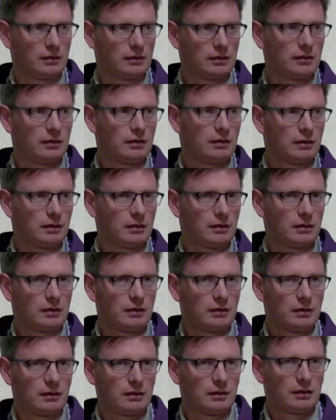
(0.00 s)

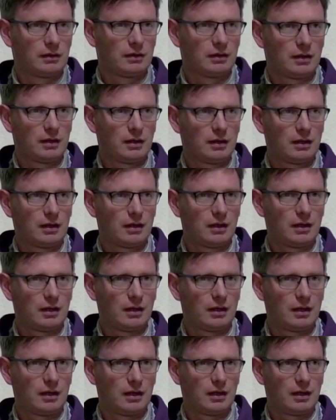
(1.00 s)

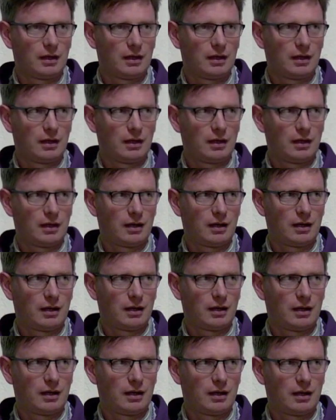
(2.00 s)

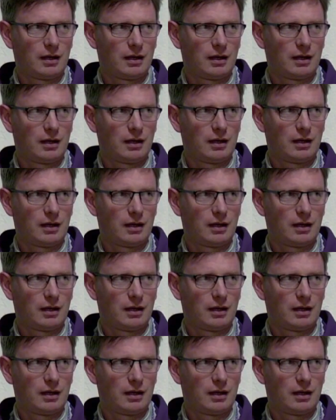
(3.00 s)
Nothing is said.